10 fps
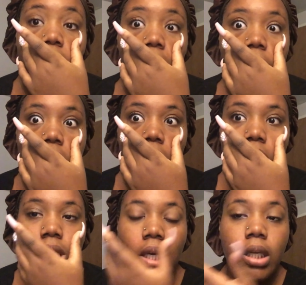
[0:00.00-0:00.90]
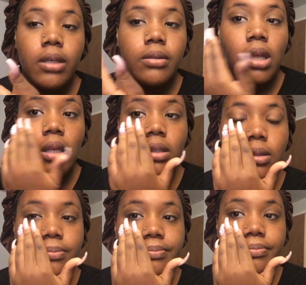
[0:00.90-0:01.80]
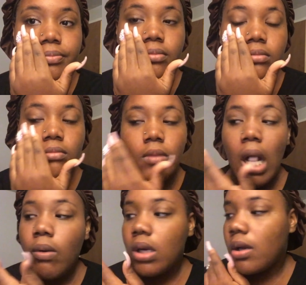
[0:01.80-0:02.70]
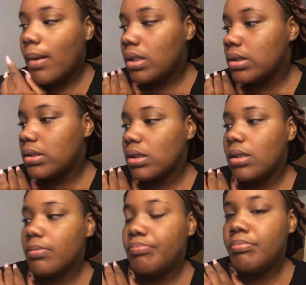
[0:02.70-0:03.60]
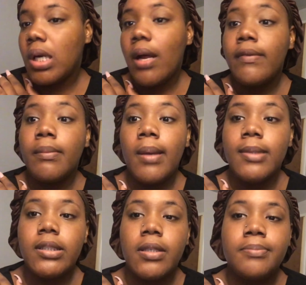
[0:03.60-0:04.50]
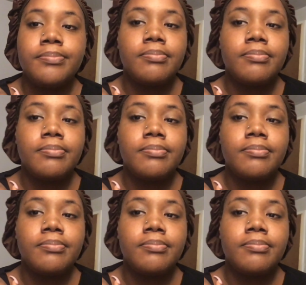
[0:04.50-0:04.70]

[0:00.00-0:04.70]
I'm so tired. Like I want to go back to sleep, but I have to babysit.